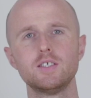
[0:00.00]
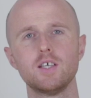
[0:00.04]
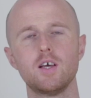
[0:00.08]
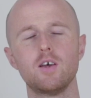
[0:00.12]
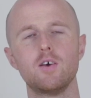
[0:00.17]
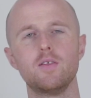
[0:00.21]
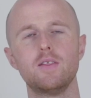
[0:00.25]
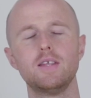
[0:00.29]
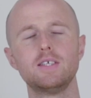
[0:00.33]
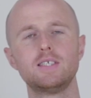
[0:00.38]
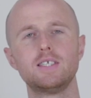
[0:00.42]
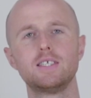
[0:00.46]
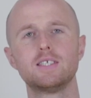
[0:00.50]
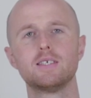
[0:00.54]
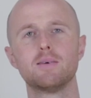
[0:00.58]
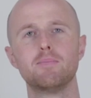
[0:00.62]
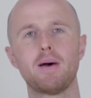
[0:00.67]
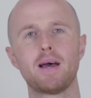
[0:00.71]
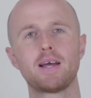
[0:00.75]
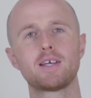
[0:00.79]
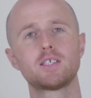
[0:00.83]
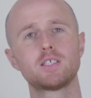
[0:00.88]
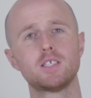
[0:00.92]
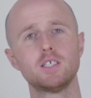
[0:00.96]
So this is
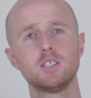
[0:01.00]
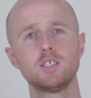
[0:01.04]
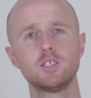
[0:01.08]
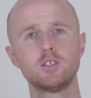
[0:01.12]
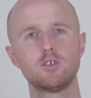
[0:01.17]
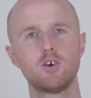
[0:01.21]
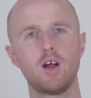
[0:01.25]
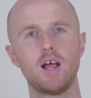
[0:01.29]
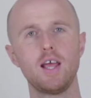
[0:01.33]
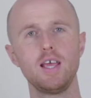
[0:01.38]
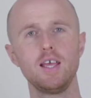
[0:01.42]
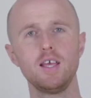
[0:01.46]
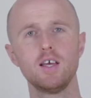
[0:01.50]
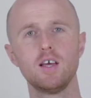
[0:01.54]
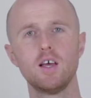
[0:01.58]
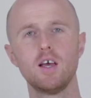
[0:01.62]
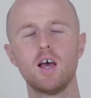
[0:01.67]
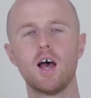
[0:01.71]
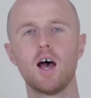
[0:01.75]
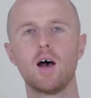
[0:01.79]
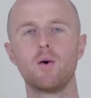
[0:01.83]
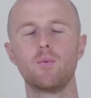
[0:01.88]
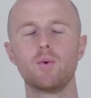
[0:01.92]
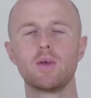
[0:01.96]
a MacAccess tray,
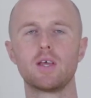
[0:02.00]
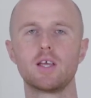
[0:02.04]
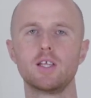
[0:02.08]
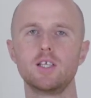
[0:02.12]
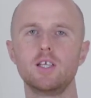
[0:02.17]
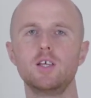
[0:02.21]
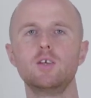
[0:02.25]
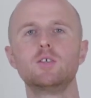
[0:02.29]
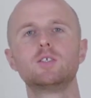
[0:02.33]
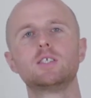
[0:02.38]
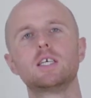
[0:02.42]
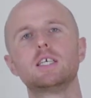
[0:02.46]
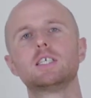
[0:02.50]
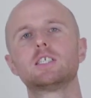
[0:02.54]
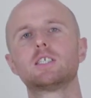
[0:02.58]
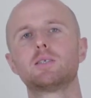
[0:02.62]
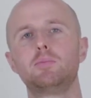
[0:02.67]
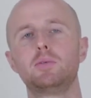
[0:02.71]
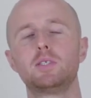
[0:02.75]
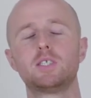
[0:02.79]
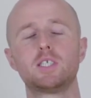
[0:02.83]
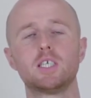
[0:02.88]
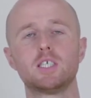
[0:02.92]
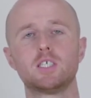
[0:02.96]
and we can use this
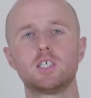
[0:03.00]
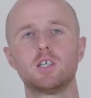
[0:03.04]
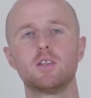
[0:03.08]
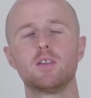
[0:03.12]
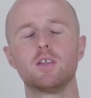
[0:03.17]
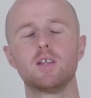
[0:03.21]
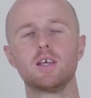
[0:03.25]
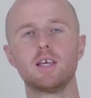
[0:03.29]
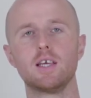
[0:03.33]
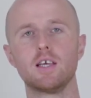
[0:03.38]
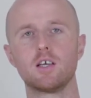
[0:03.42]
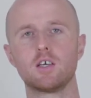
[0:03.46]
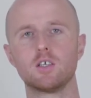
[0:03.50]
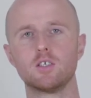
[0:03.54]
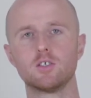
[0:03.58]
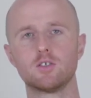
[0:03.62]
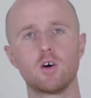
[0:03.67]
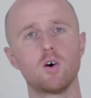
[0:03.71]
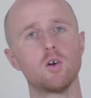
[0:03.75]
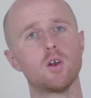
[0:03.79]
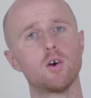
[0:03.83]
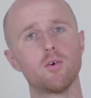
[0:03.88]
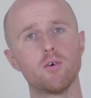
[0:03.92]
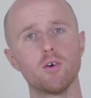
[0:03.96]
to position the
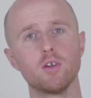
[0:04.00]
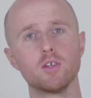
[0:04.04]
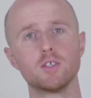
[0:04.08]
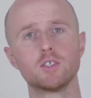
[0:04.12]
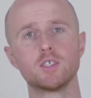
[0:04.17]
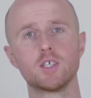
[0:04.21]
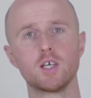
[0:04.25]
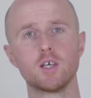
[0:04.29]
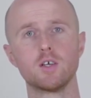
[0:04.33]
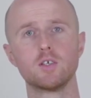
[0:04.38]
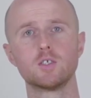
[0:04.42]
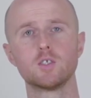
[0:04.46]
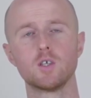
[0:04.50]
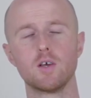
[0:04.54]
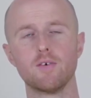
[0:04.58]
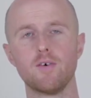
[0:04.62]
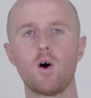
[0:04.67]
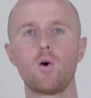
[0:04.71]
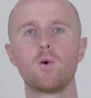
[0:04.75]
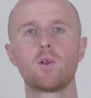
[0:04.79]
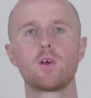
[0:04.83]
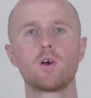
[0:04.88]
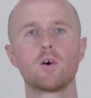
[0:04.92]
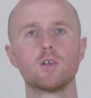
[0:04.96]
controller onto. So
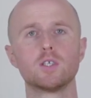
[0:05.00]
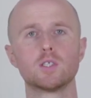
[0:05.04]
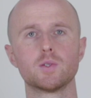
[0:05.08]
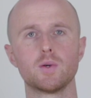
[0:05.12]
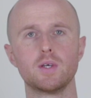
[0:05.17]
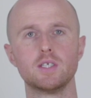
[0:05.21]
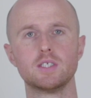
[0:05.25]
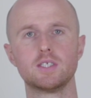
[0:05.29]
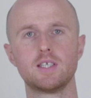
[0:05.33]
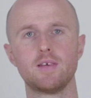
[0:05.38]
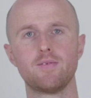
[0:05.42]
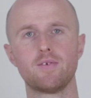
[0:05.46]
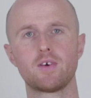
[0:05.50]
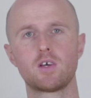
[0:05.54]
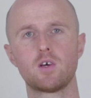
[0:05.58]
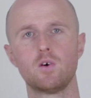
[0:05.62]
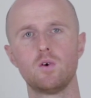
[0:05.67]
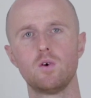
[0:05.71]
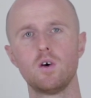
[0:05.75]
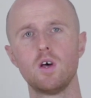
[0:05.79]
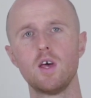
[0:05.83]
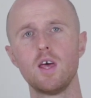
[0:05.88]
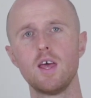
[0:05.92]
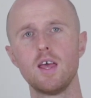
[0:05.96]
if holding onto it is
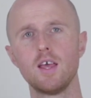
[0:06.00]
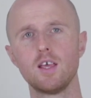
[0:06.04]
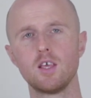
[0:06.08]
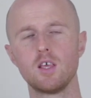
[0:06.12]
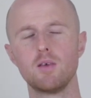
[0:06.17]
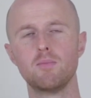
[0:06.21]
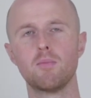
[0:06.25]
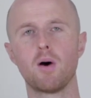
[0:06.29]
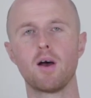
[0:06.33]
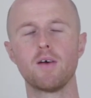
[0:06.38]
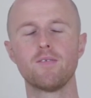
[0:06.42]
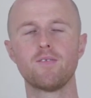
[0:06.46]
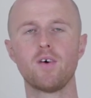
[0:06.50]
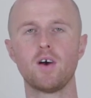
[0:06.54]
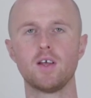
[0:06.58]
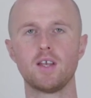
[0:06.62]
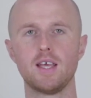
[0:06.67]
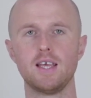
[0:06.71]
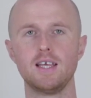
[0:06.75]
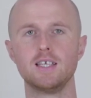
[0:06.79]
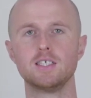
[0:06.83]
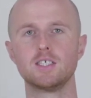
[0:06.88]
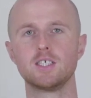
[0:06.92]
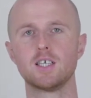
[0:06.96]
difficult, you might
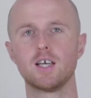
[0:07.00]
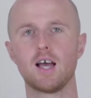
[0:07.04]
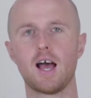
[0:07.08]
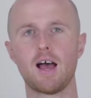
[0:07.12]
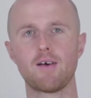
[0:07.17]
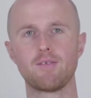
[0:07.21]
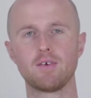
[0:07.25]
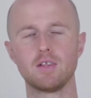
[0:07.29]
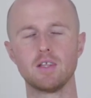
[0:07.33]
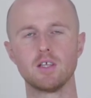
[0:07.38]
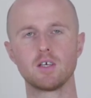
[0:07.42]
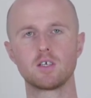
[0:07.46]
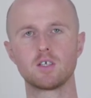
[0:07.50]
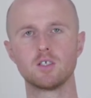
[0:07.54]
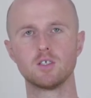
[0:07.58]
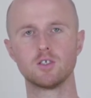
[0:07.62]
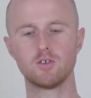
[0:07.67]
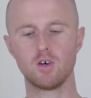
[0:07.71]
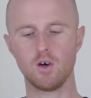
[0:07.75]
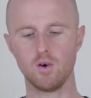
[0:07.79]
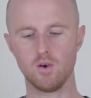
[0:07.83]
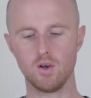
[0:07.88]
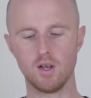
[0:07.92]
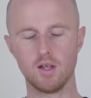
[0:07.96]
find it easier having the
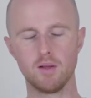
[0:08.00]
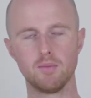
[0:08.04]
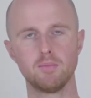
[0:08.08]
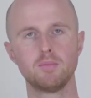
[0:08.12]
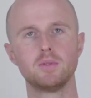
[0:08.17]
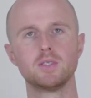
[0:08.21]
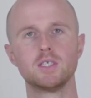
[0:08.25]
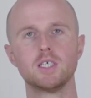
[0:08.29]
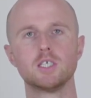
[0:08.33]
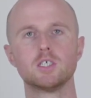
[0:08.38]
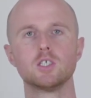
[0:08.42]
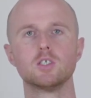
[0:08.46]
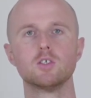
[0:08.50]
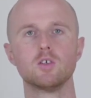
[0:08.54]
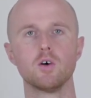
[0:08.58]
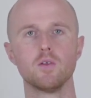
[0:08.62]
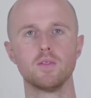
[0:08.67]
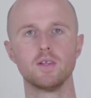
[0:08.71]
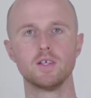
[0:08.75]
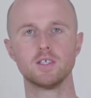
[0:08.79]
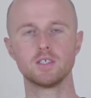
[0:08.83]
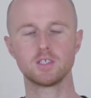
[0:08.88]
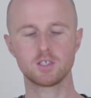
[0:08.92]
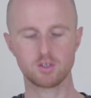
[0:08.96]
controller positioned
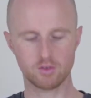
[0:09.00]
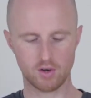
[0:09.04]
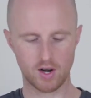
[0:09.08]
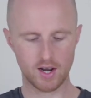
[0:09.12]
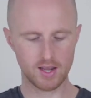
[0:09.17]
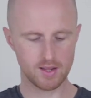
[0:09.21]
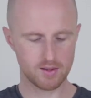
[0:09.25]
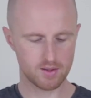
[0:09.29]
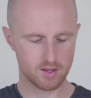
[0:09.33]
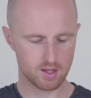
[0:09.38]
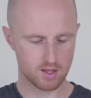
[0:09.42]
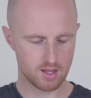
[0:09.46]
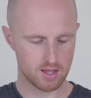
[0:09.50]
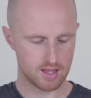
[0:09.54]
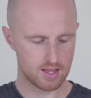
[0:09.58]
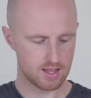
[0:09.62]
on this tray.